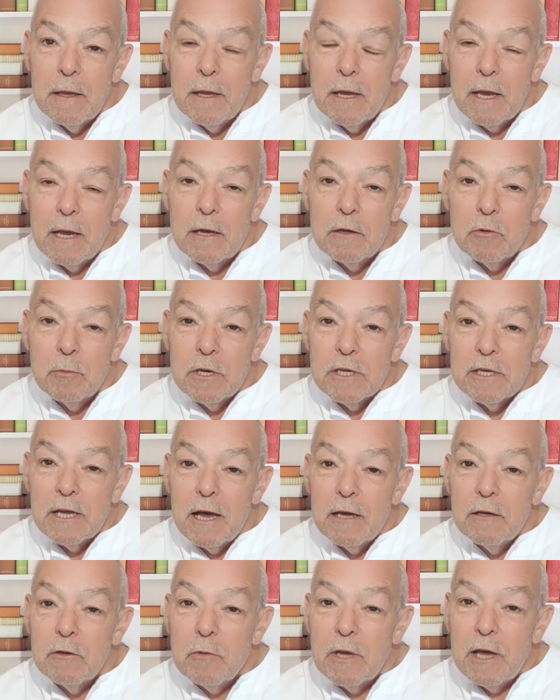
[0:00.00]
And with
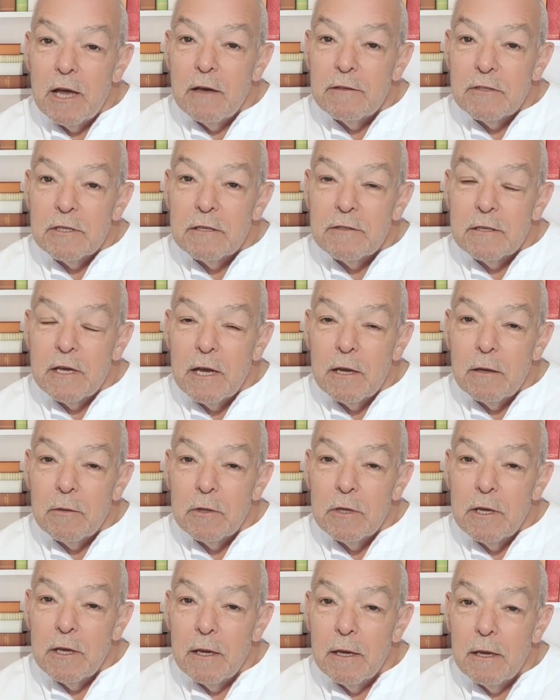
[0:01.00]
that, we have
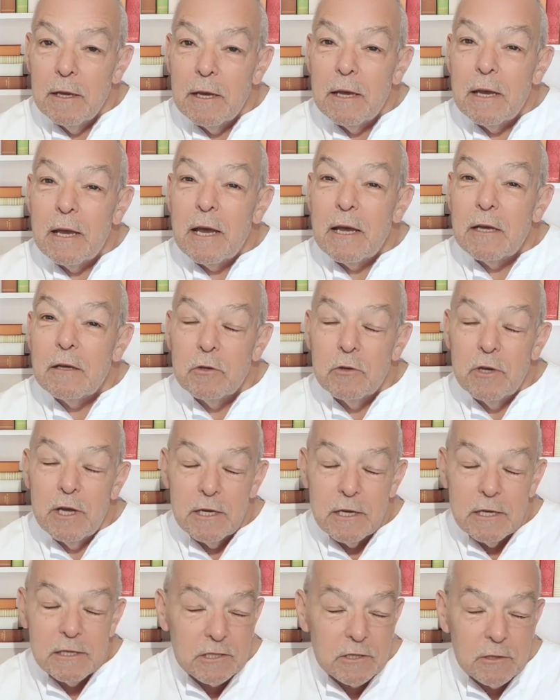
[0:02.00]
developed and
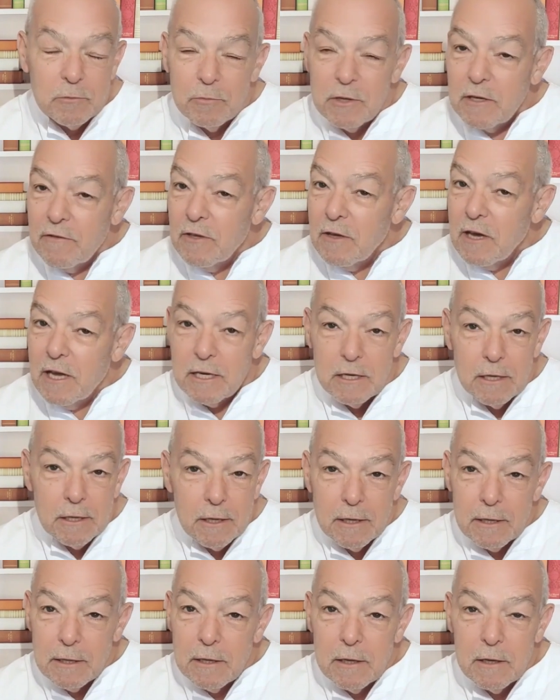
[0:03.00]
greatly simplified
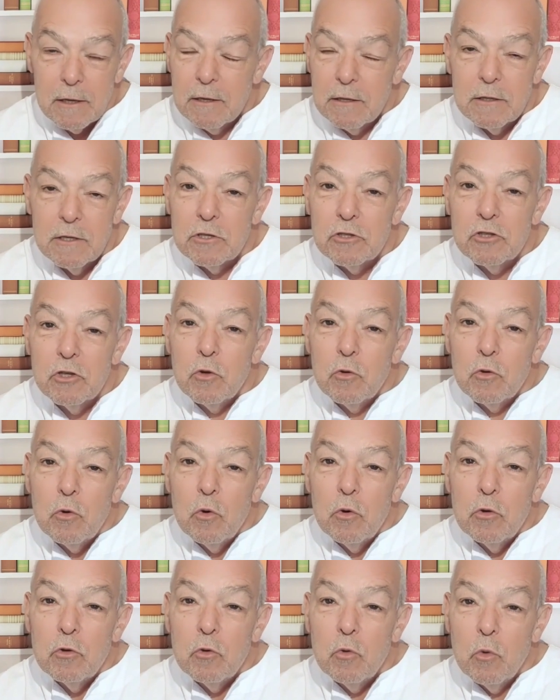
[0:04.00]
the
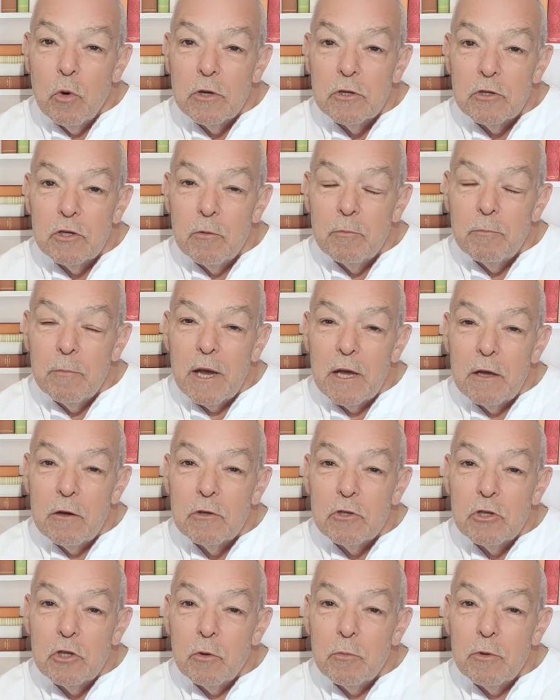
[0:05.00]
so-called quantum
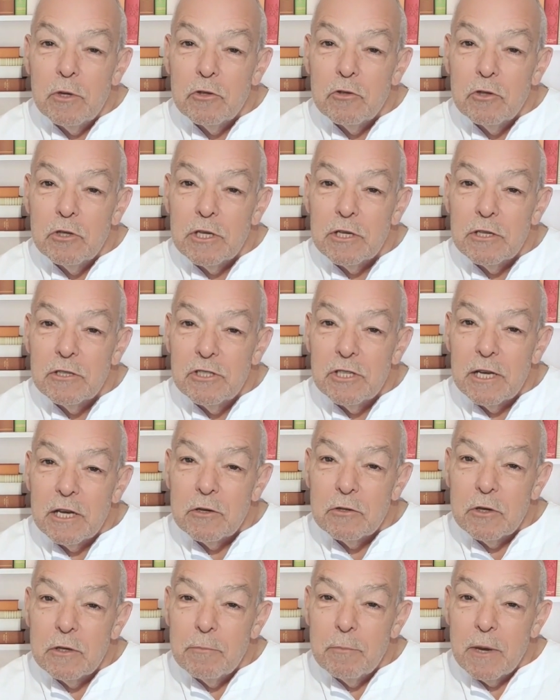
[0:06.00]
biogeometry,
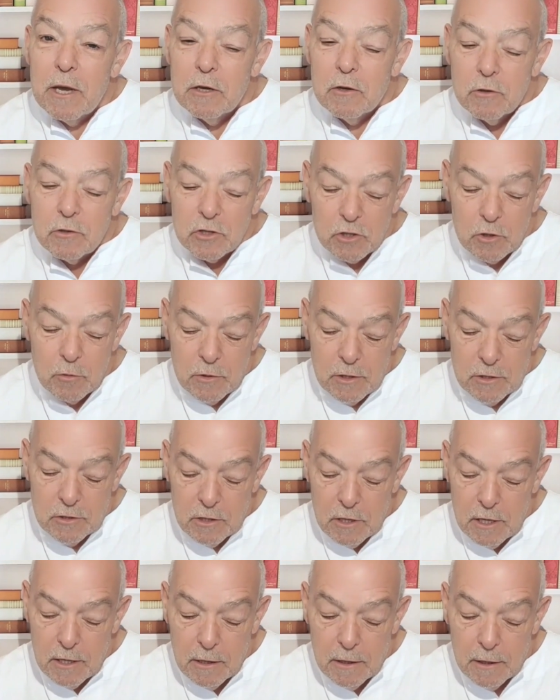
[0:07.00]
sacred
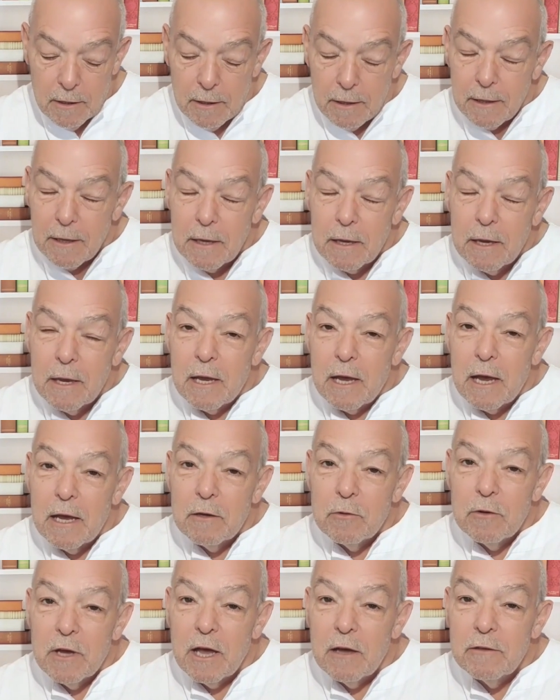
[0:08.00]
biogeometry,
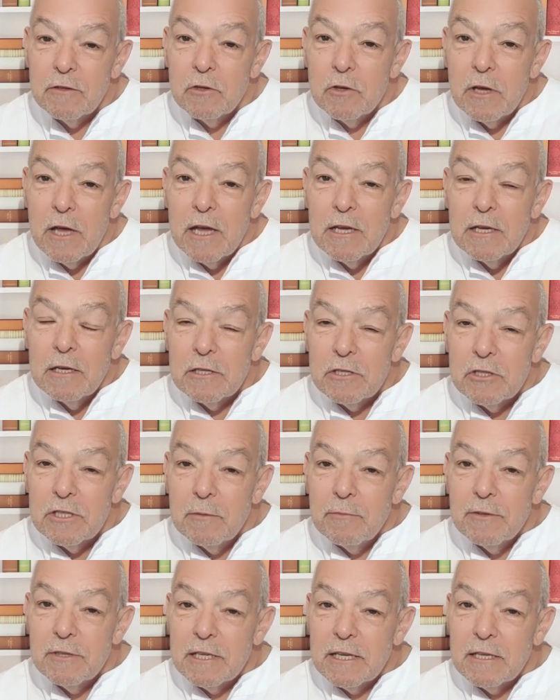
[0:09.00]
and we have created
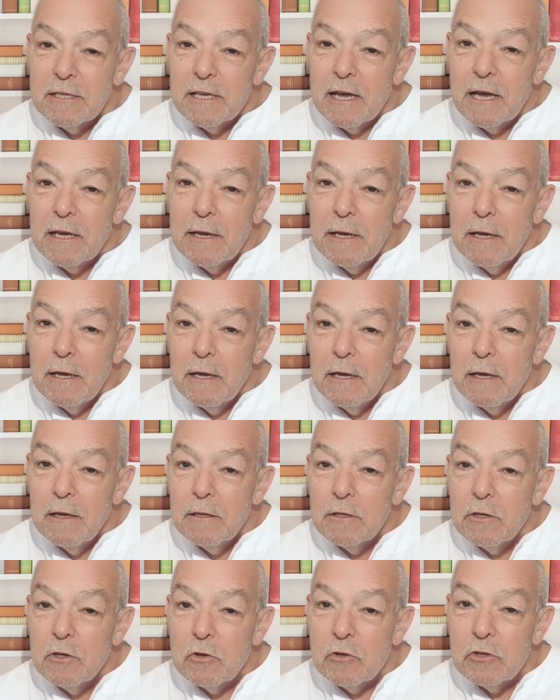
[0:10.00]
something that
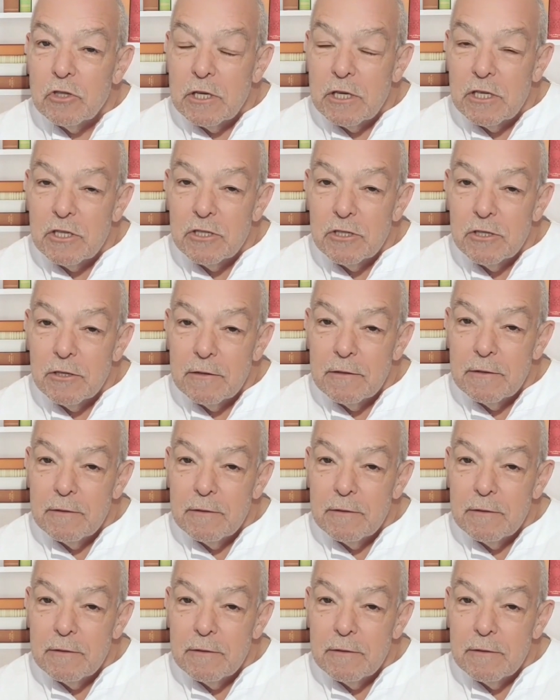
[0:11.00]
uses